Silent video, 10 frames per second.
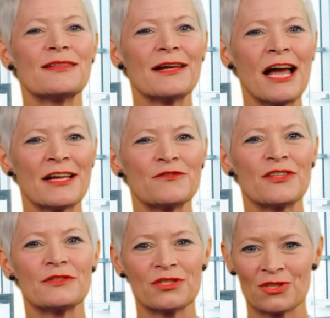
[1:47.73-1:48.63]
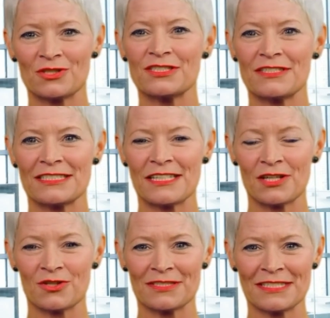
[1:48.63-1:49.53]
However, the use of
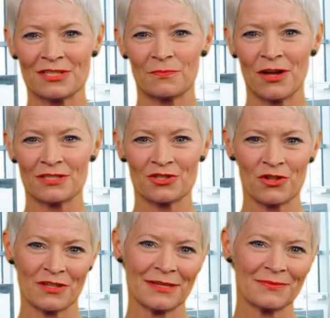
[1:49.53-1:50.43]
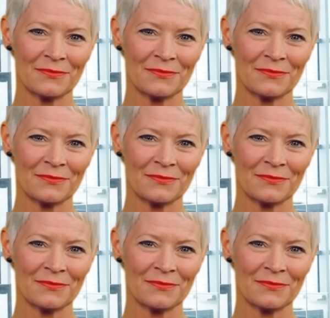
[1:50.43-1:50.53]
standards is voluntary.